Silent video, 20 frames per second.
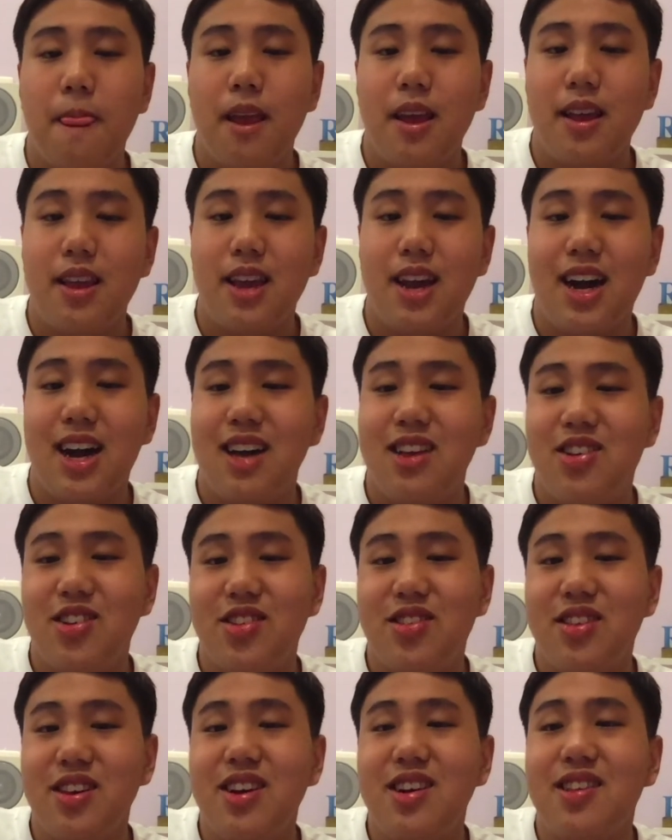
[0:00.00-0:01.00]
yeah, I
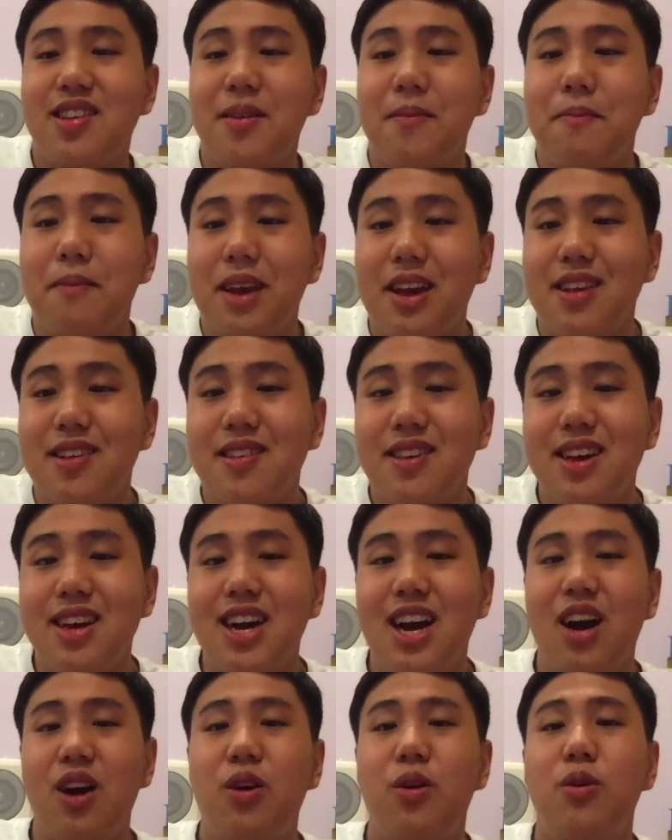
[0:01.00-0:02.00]
just think it's amazing
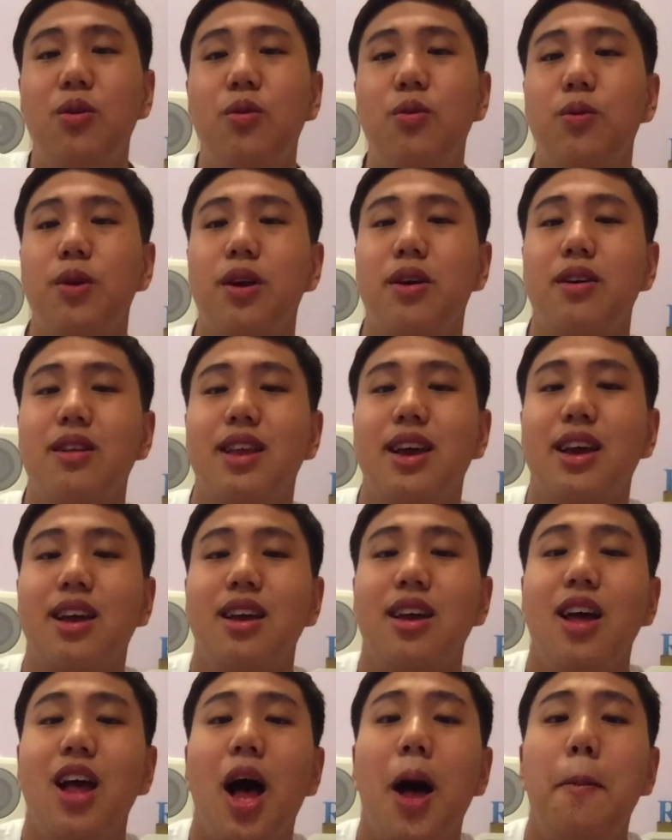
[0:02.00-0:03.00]
how we are like
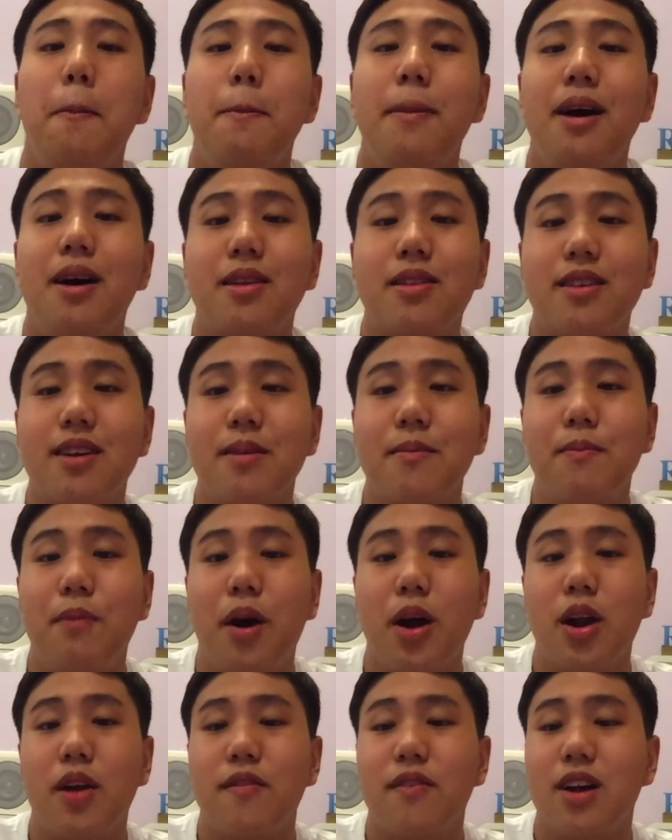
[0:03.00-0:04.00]
a melting
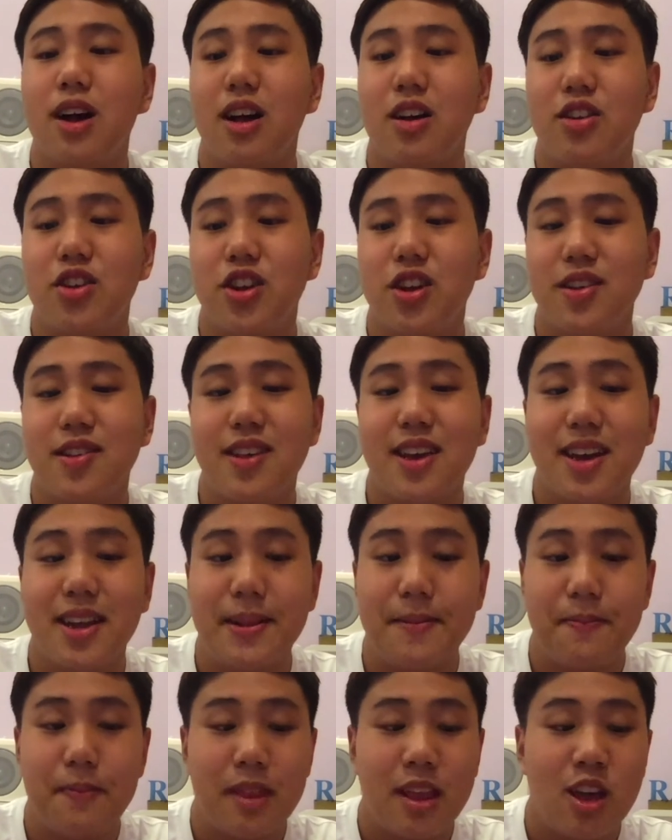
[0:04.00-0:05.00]
pot of cultures.
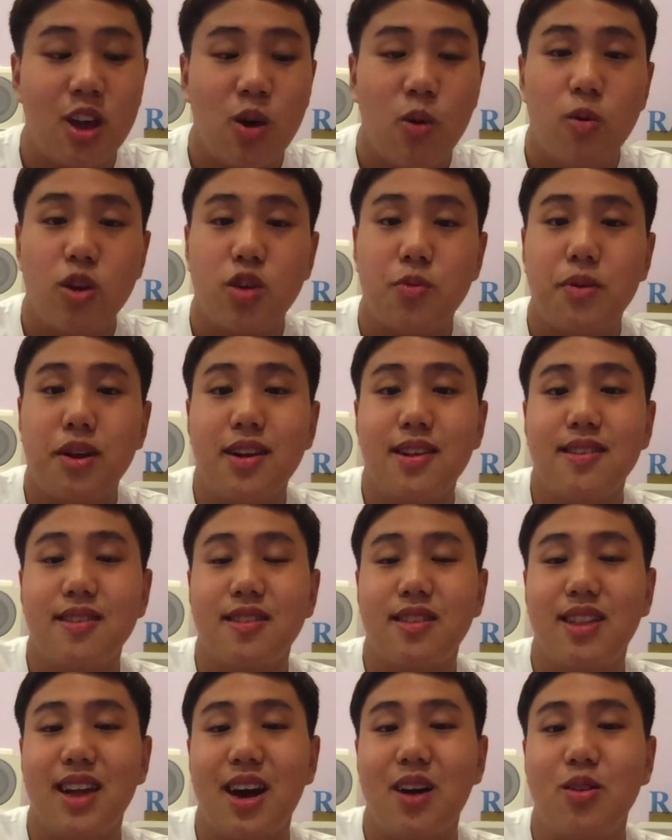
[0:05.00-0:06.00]
And which brings
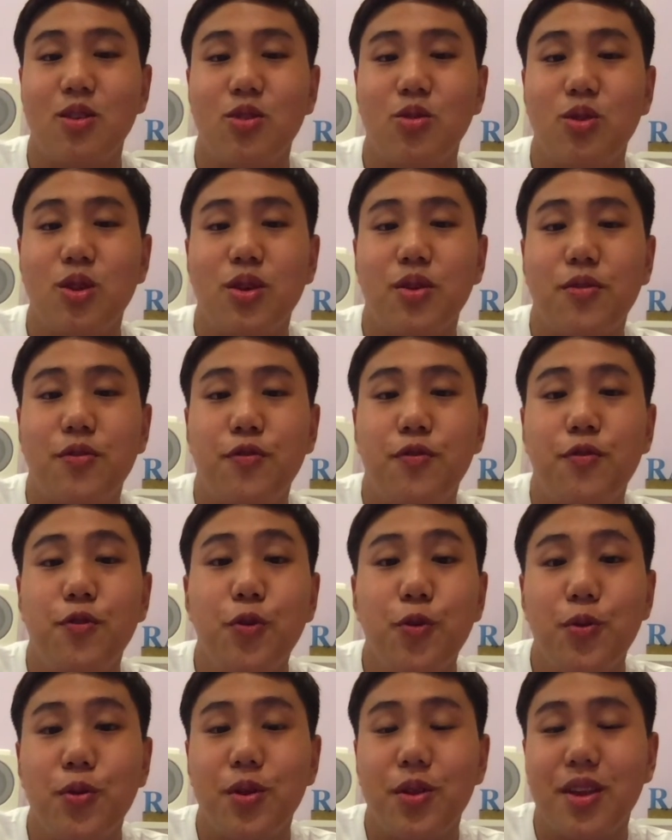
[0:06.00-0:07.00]
down to the
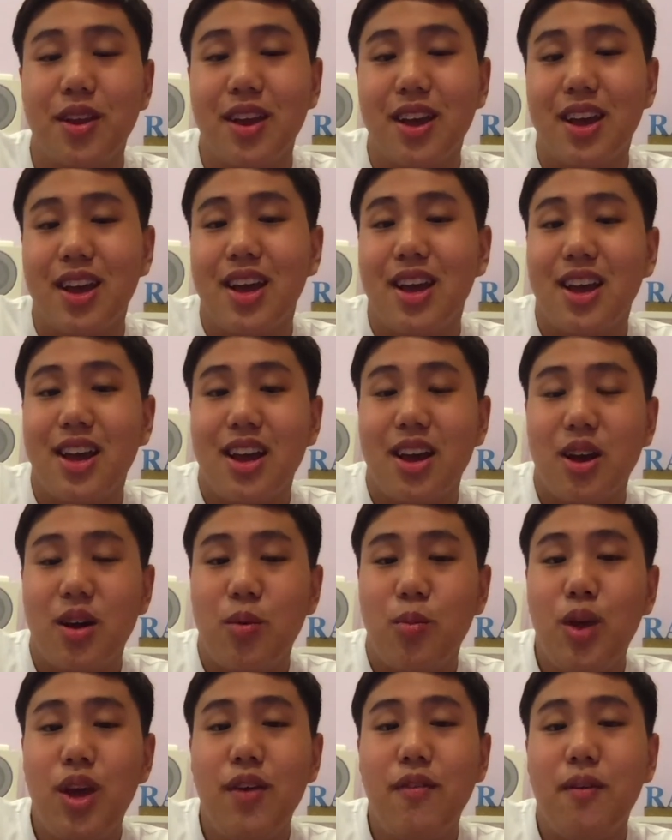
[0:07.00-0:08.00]
food.
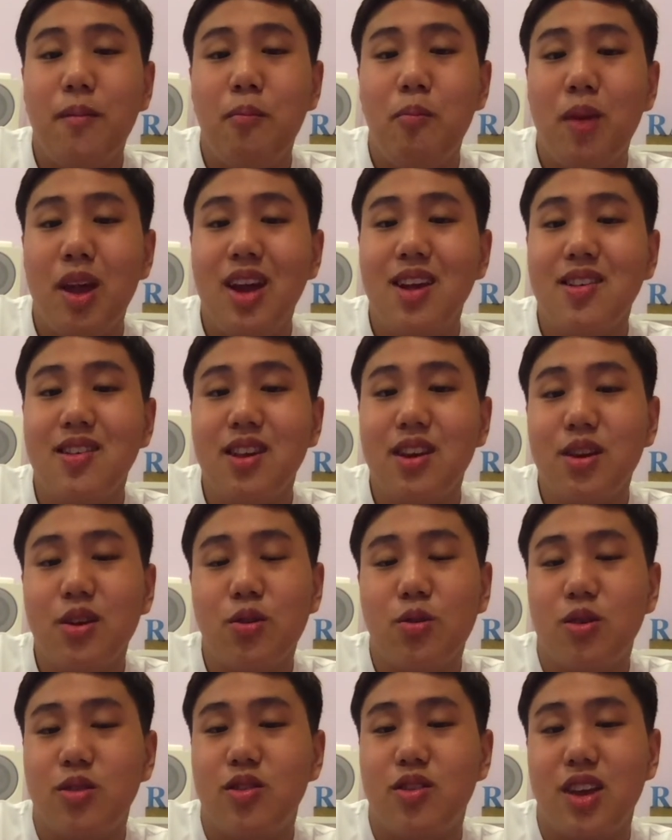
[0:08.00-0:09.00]
We have amazing
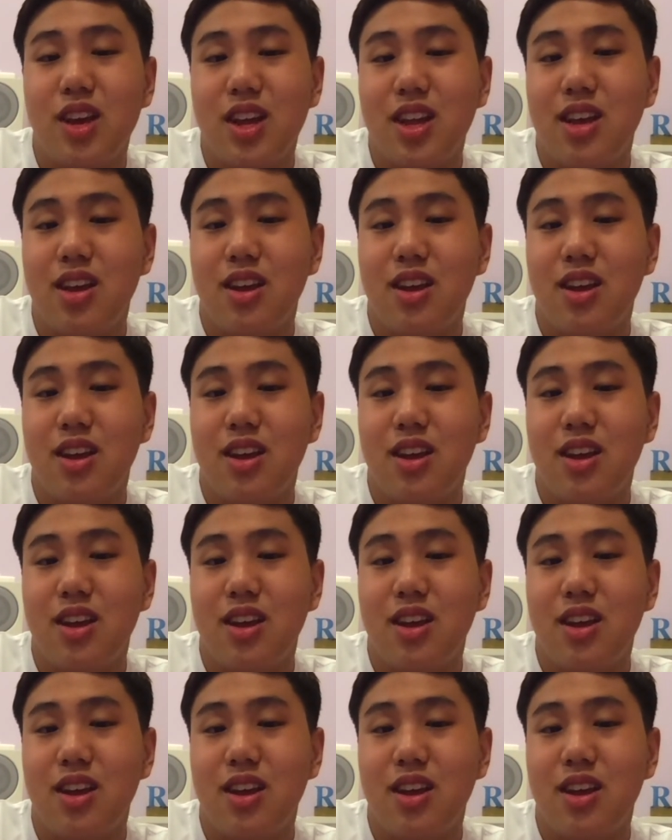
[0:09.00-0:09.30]
cuisine